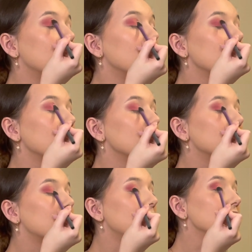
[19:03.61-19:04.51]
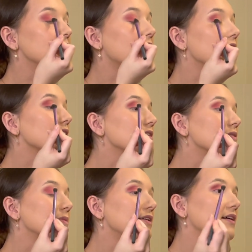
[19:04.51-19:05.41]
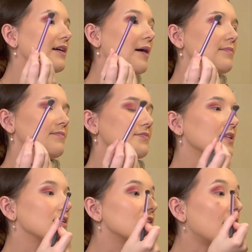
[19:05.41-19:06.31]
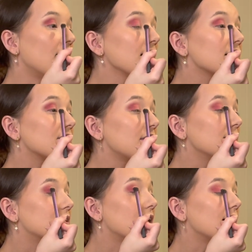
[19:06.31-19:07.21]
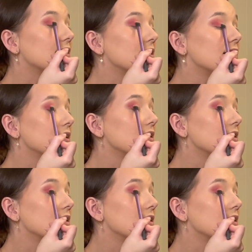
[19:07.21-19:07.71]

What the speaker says: it is very dark, this mirror. Dark, it's very dirty.